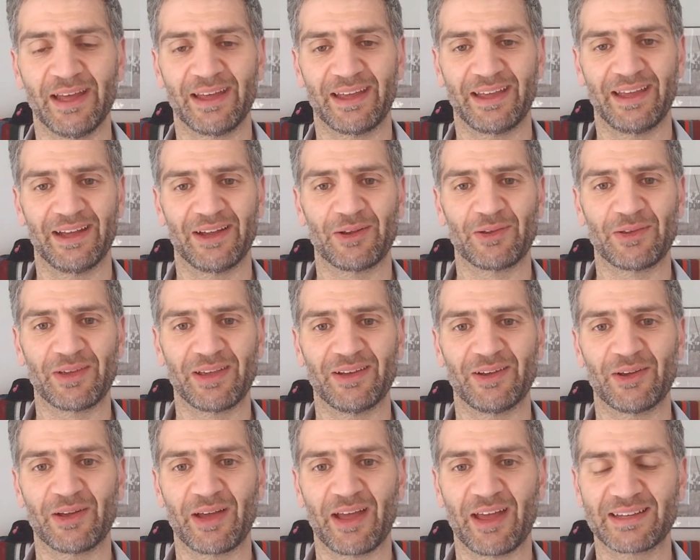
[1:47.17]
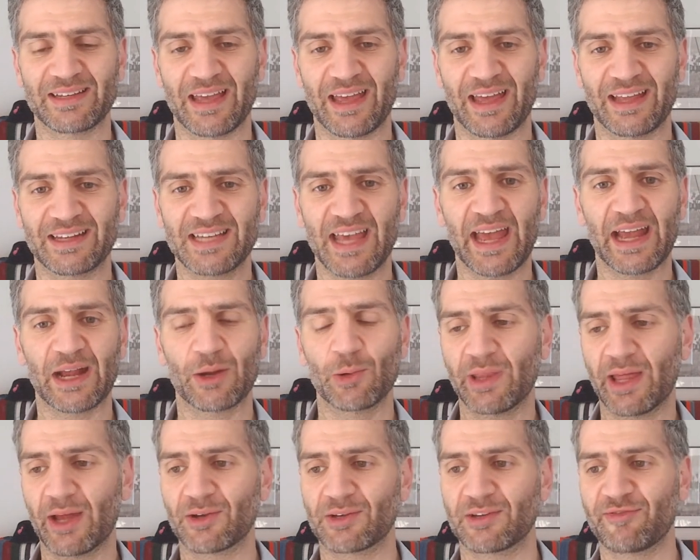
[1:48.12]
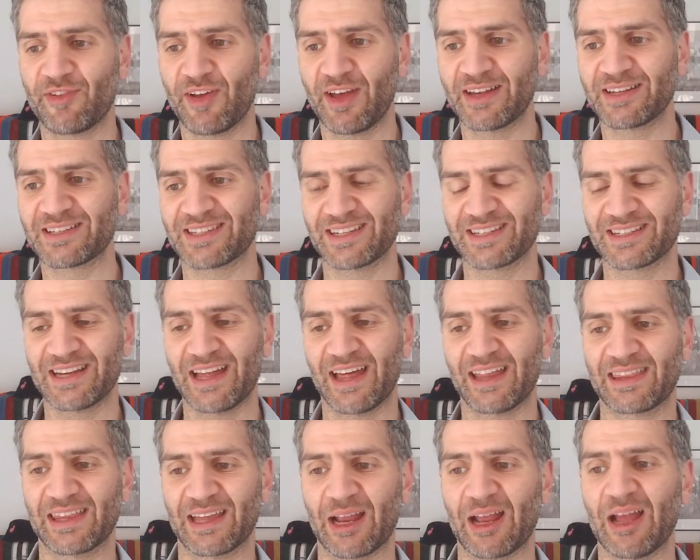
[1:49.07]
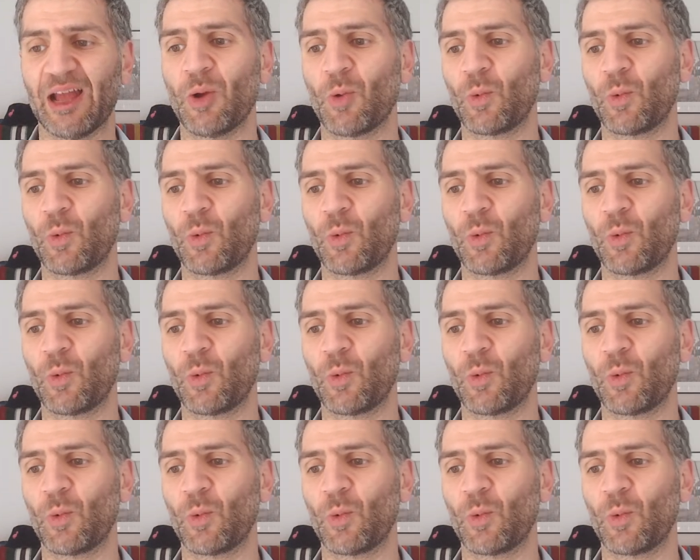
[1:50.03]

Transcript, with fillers: You know, you know a, attack without defense is nothing.